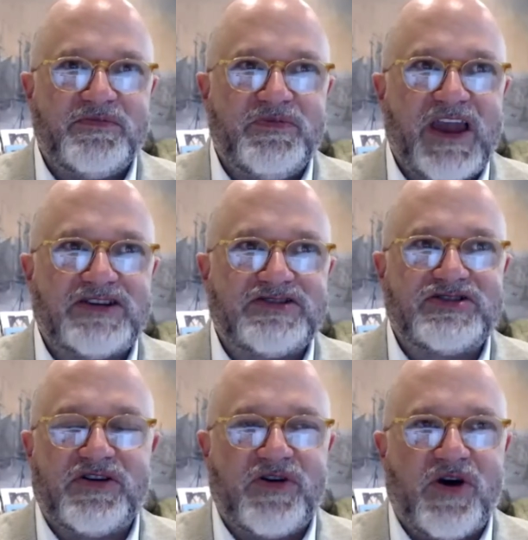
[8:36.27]
guests
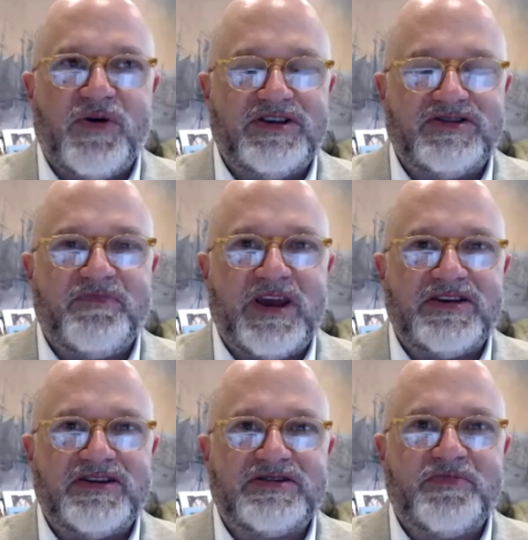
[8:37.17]
are always
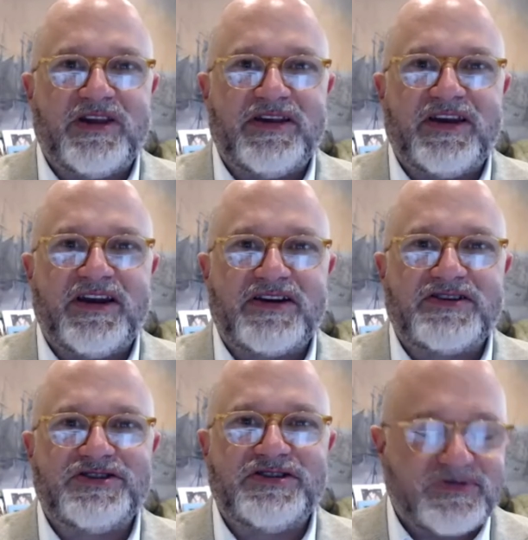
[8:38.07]
amazed by the
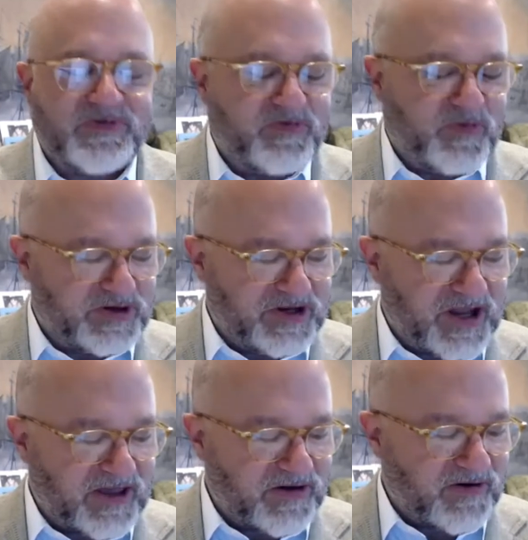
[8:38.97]
connections we put
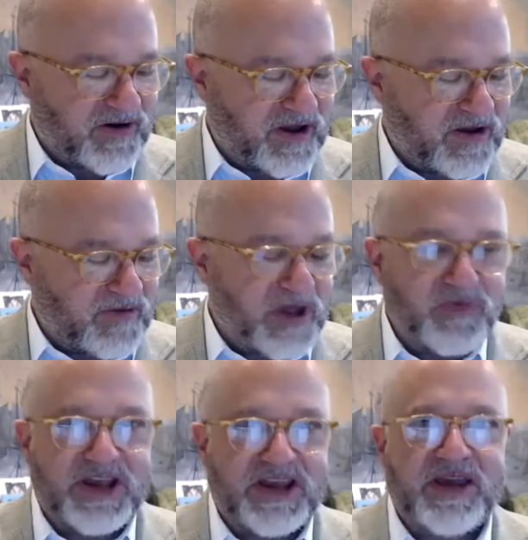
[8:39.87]
together, and
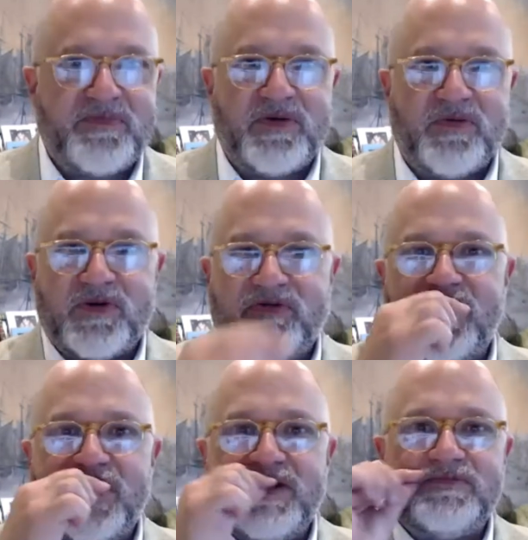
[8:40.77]
we keep
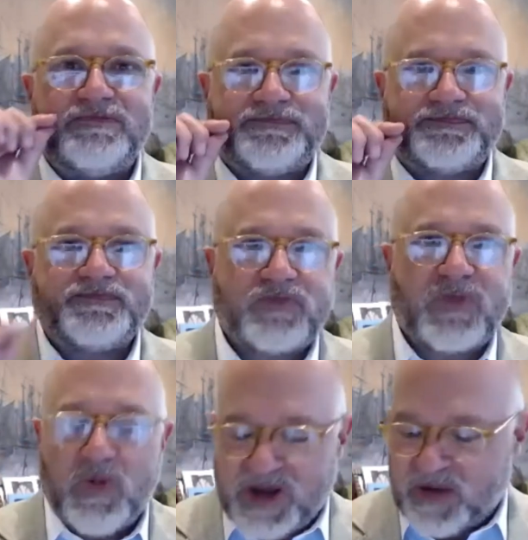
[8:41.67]

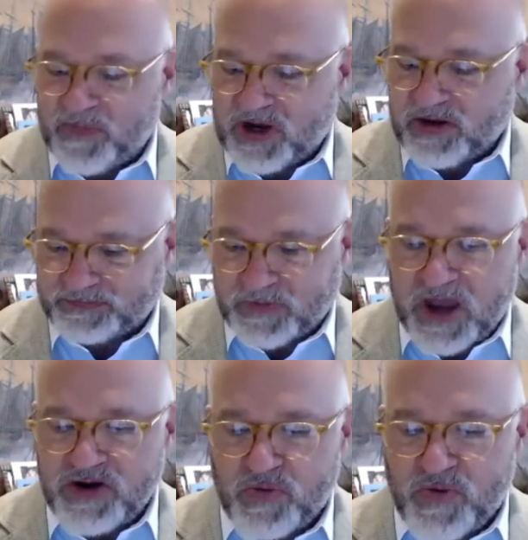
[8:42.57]
it
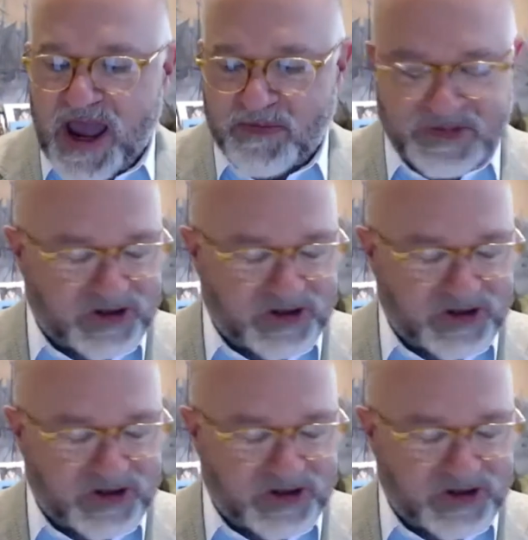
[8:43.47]
under wraps.